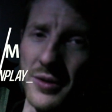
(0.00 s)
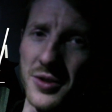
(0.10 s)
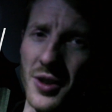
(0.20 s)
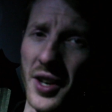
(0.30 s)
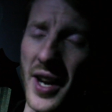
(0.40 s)
else has
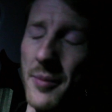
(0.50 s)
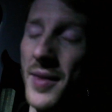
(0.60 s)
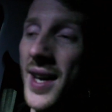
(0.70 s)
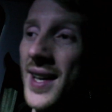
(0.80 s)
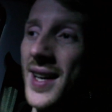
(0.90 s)
got the name.
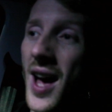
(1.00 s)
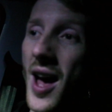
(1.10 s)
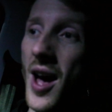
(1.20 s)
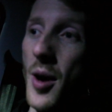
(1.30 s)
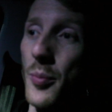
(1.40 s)

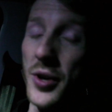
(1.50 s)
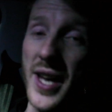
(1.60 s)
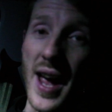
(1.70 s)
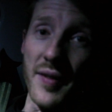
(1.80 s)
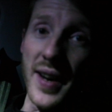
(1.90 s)
But
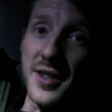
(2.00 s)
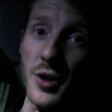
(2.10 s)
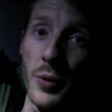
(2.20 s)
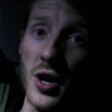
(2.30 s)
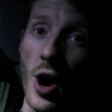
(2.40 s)
yeah, let us
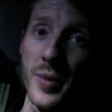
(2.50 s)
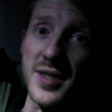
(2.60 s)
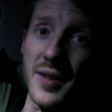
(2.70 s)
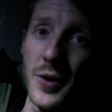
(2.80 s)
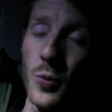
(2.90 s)
know in the
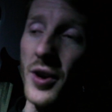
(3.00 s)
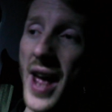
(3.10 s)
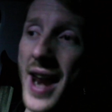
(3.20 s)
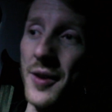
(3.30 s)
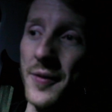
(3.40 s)
comments if you want
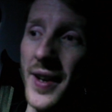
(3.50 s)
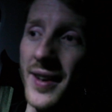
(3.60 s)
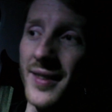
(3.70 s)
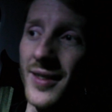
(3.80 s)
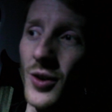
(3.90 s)

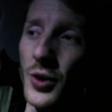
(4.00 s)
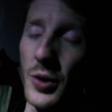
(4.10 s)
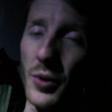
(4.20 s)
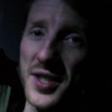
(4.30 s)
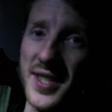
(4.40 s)
anything, or you
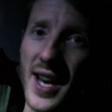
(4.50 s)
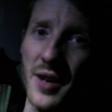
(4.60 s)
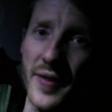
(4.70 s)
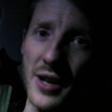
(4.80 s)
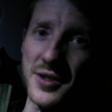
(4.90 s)
want to see
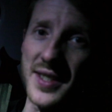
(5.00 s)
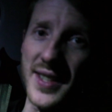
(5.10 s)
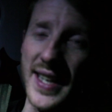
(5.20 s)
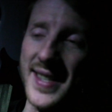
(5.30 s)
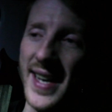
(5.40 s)
anything else in
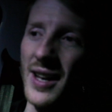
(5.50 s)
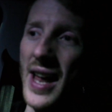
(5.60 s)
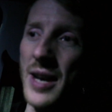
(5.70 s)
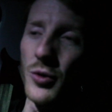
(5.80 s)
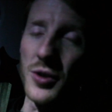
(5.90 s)
detail,
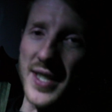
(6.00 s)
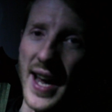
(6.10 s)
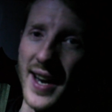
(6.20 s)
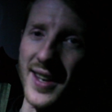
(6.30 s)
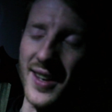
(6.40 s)
any more
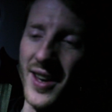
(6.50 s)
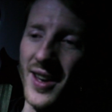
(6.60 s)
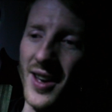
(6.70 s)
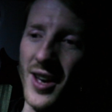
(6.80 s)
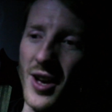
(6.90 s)
tech,
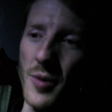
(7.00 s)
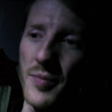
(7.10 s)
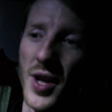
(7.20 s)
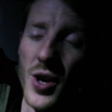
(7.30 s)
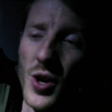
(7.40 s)

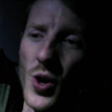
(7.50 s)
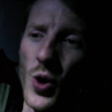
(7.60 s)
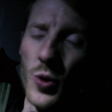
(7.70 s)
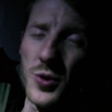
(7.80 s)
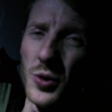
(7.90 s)

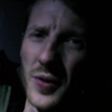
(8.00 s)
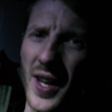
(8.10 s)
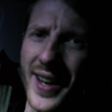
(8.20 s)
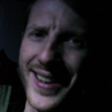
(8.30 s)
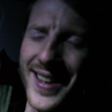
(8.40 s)
or sort of
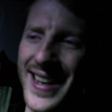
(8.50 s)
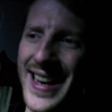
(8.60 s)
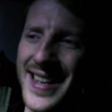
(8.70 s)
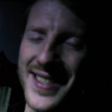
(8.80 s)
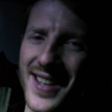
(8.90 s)
like
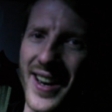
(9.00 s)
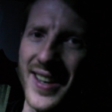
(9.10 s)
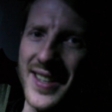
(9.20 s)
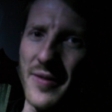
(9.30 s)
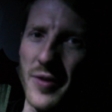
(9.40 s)

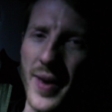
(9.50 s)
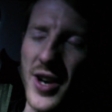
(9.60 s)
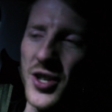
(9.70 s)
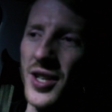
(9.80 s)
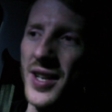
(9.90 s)
inside
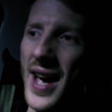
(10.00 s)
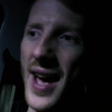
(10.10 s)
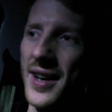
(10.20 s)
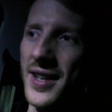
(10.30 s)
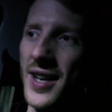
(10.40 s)
information,
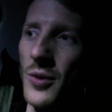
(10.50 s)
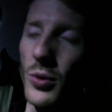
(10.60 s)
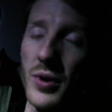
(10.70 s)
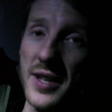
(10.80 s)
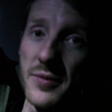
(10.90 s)
and we'll
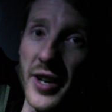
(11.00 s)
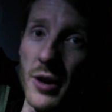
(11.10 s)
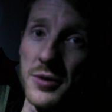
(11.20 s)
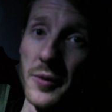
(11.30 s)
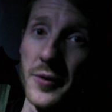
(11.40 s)
get some
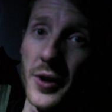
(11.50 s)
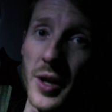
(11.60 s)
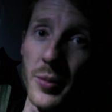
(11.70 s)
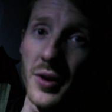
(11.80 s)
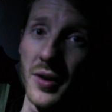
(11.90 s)
videos done for you.
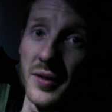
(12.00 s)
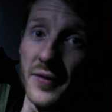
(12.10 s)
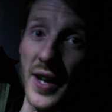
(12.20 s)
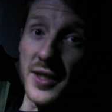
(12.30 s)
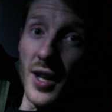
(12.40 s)
But
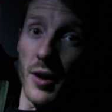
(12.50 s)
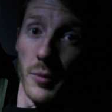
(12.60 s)
thanks a lot.